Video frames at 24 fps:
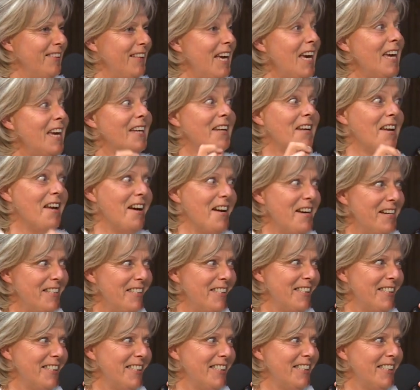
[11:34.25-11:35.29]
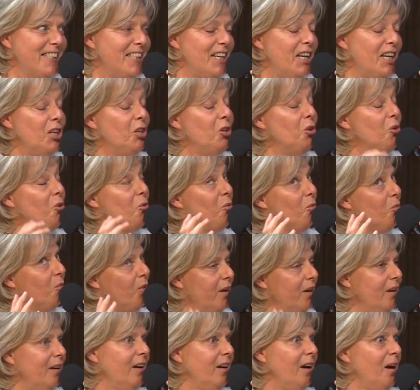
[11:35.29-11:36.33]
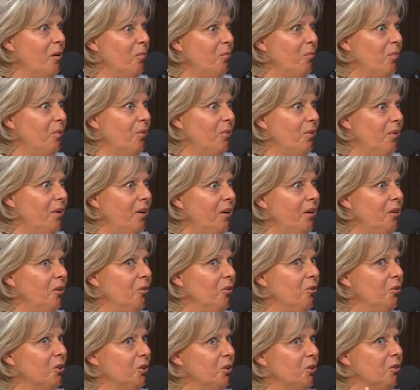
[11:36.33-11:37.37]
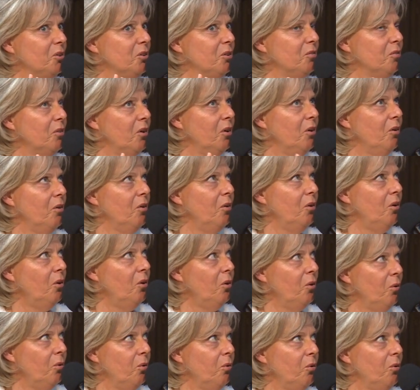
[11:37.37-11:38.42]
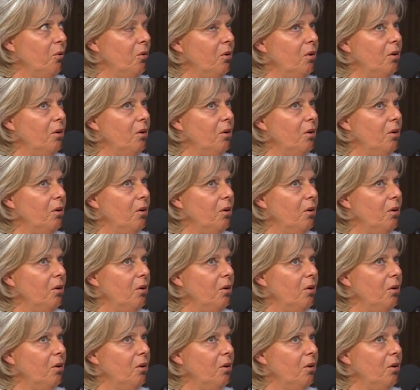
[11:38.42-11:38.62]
at night and you wake up and you sort of go, "Oh